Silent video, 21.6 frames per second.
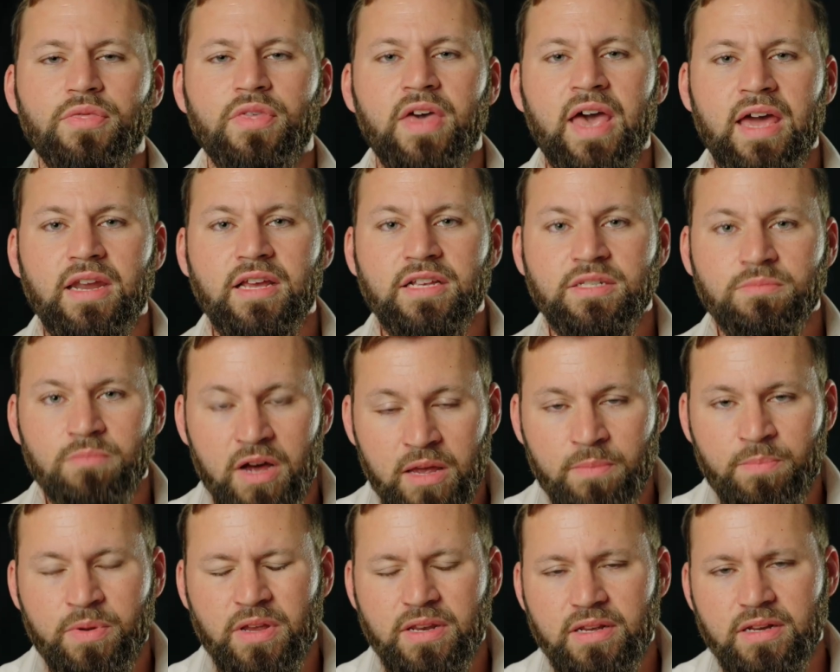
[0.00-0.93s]
that is my
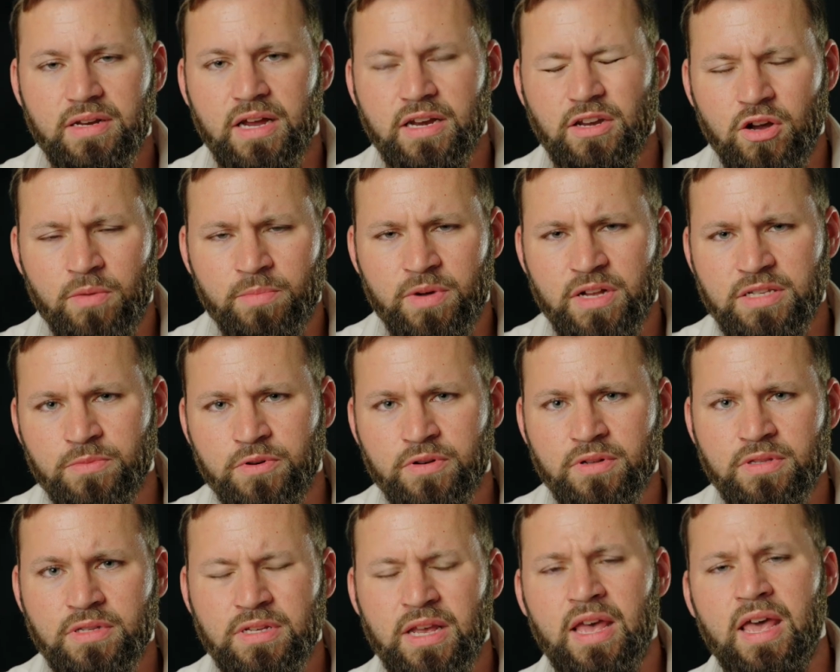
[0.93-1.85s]
opinion on Yom
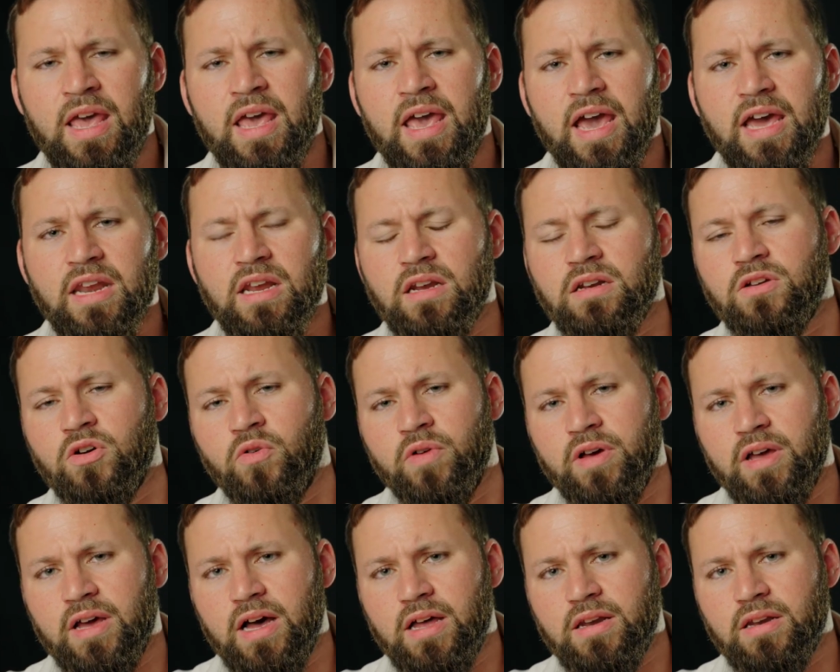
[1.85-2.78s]
Ha'atzmaut and on
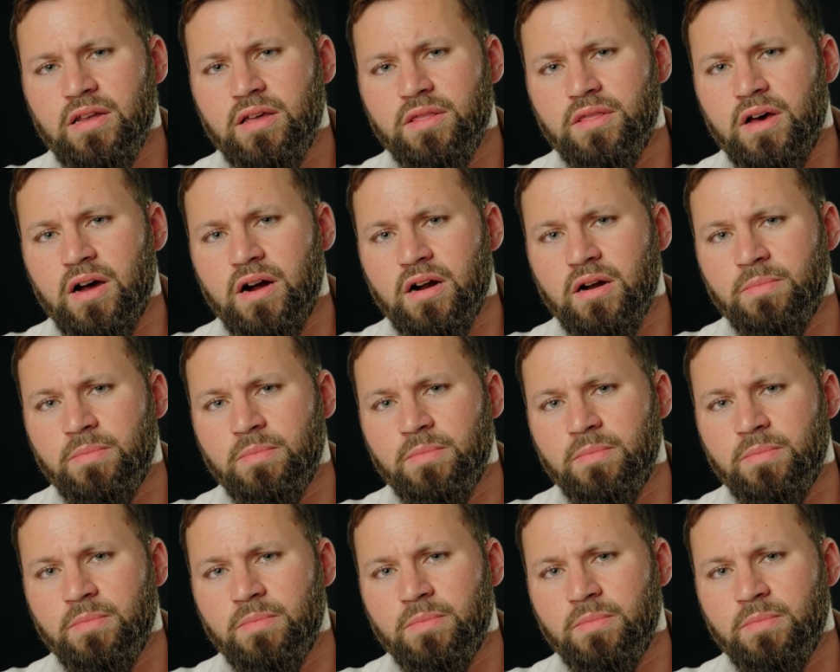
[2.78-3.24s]
going on the Har